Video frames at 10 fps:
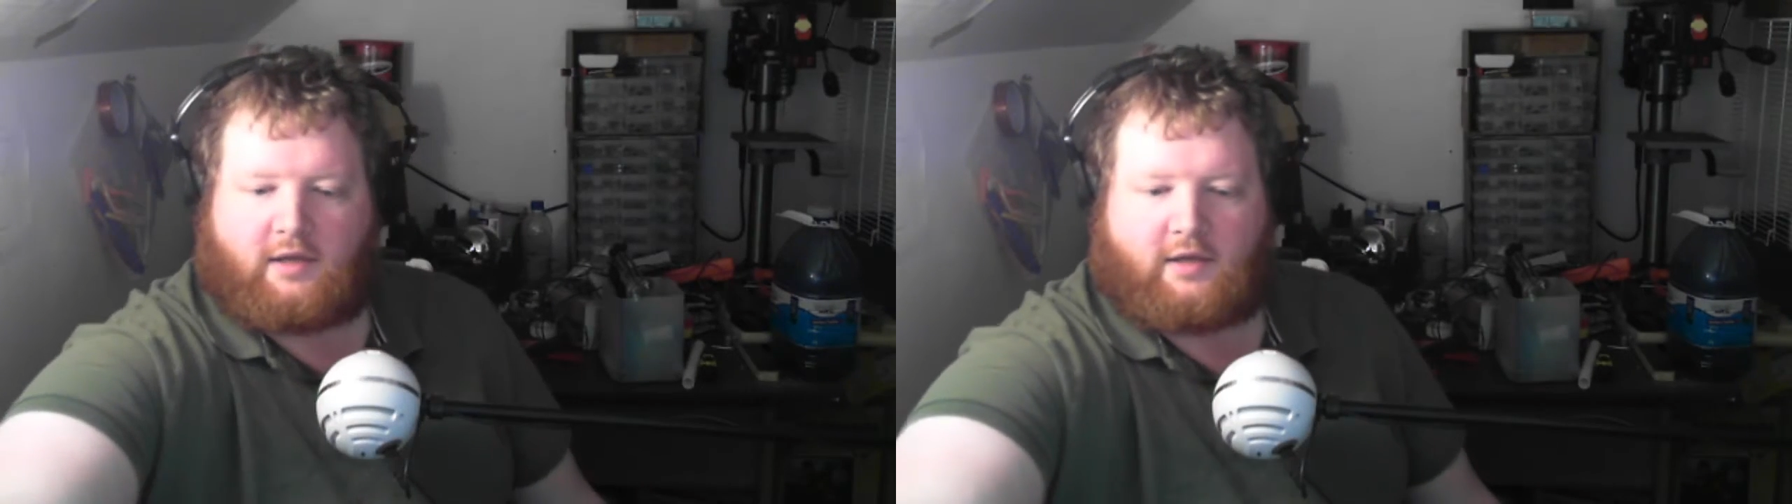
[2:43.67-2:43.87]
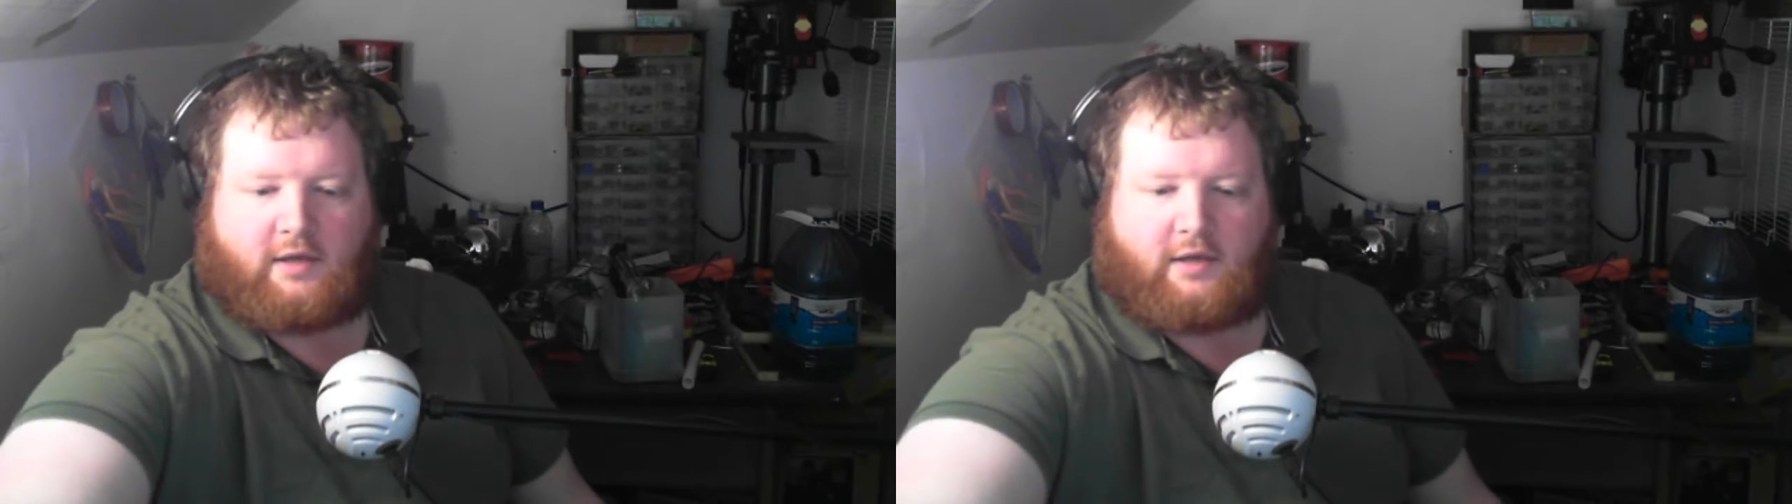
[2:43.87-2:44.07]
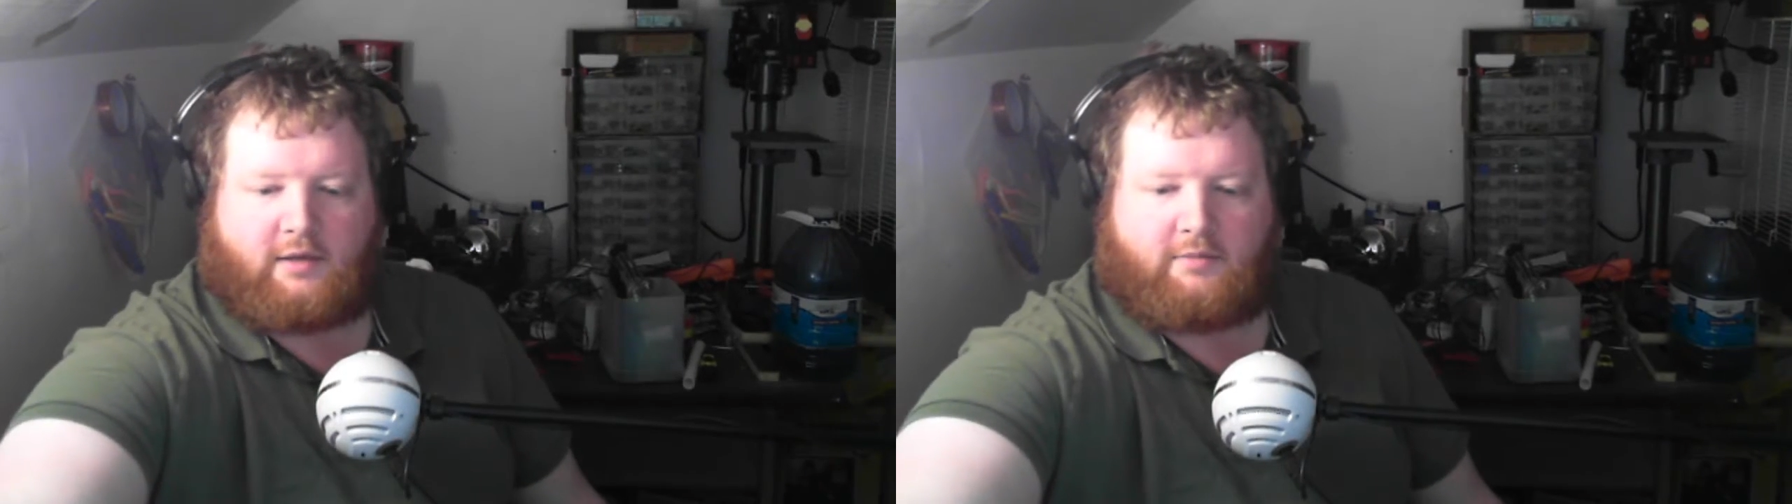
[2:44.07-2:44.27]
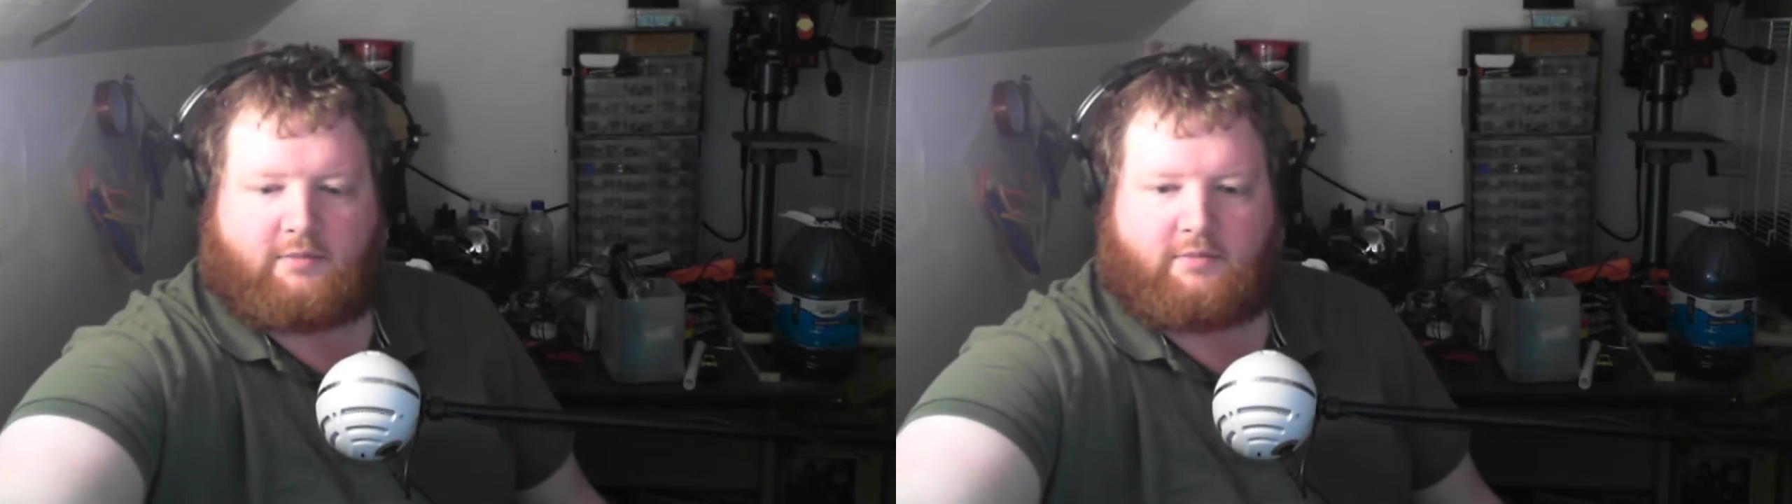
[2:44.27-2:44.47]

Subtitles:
But